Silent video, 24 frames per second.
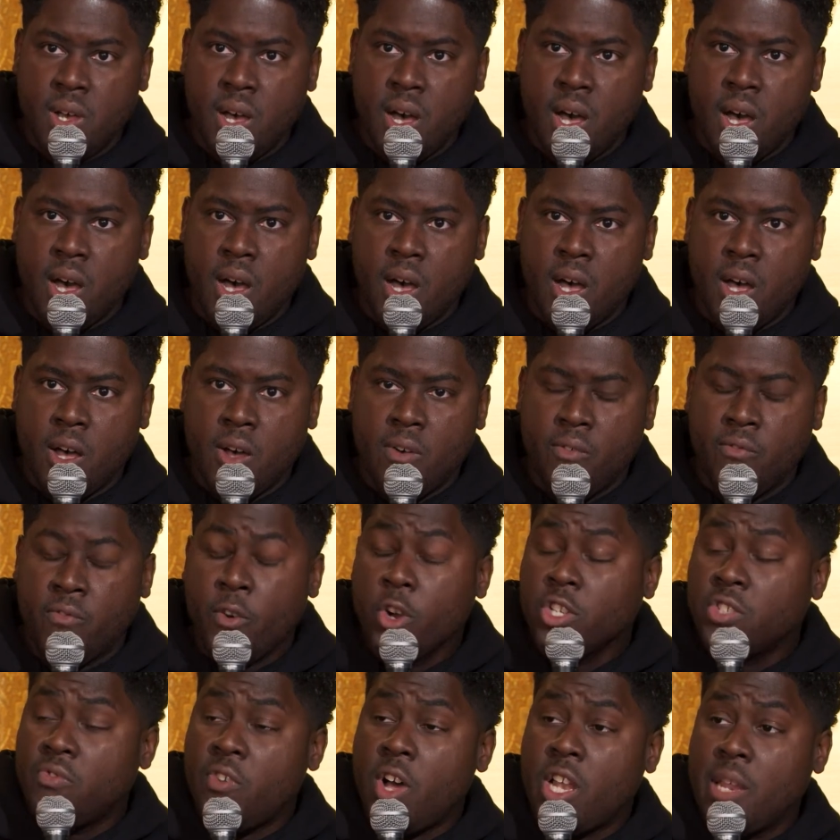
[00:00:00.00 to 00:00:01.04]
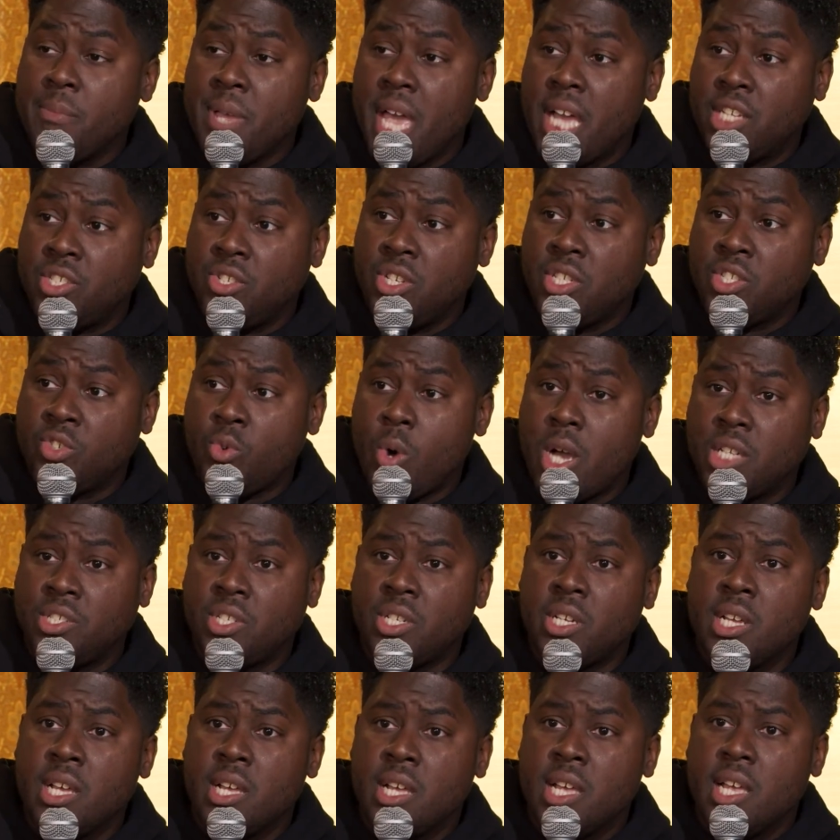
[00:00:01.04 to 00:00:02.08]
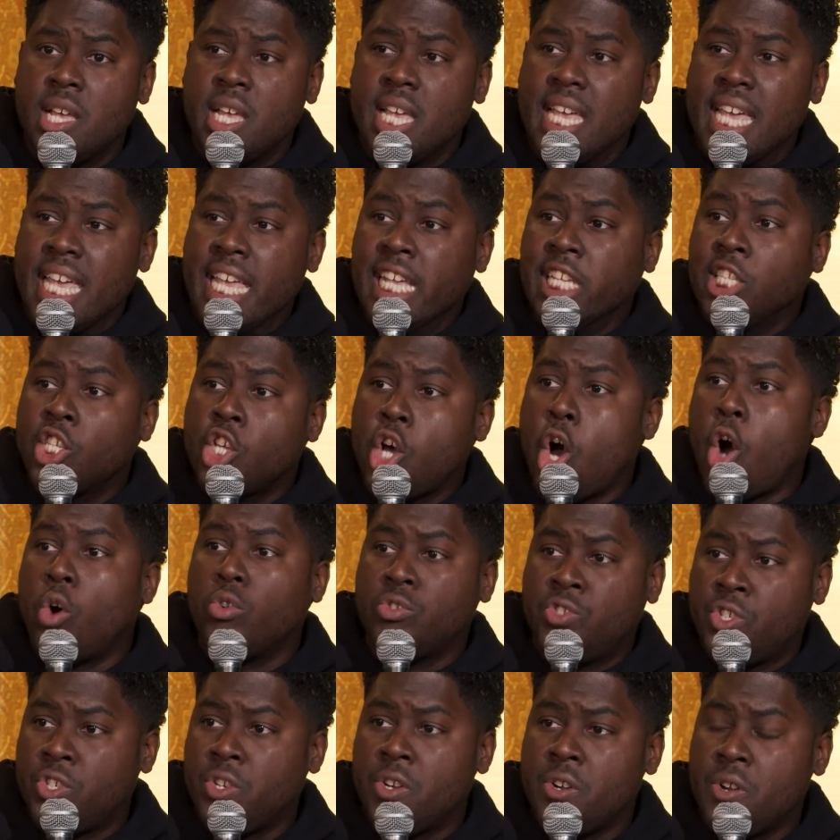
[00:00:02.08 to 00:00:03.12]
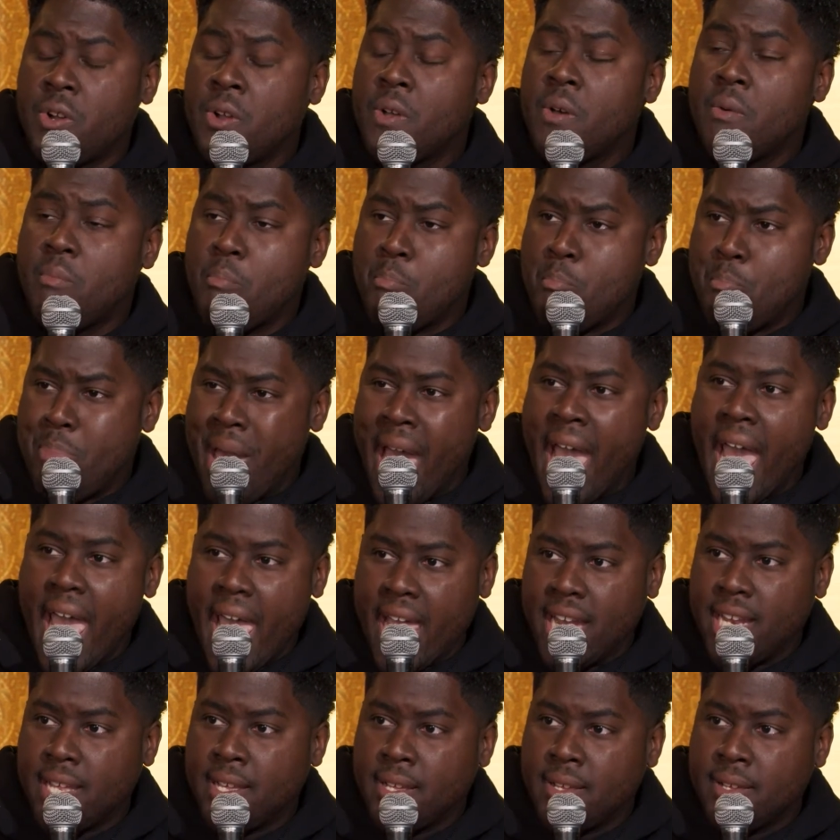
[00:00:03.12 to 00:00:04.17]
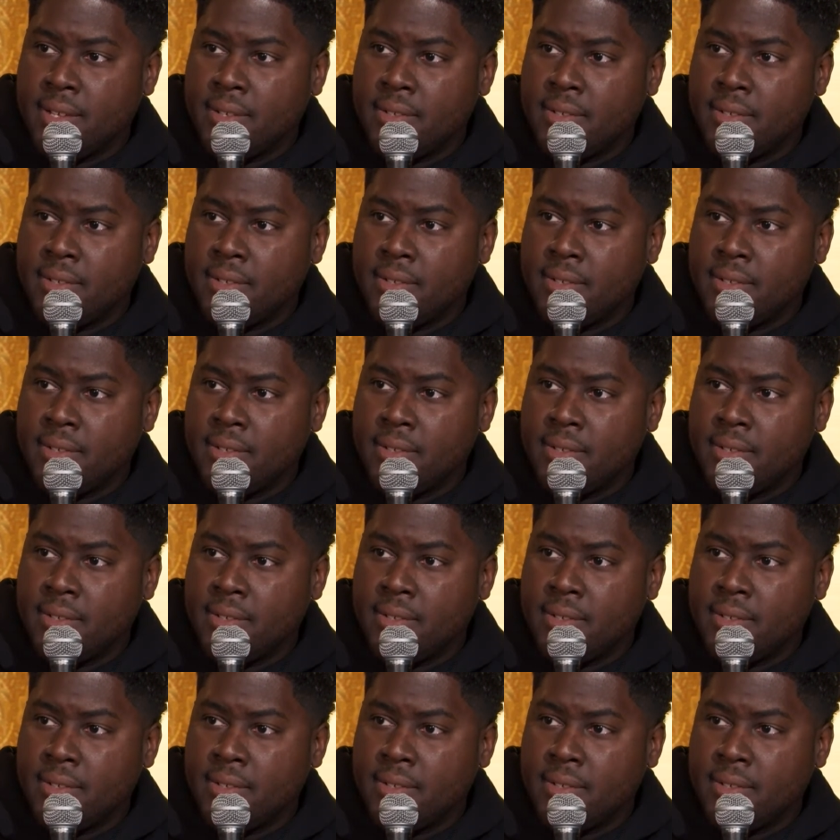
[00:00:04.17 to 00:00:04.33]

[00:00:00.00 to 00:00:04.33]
Uh, first of all, let me ask you this question: Is culture bad?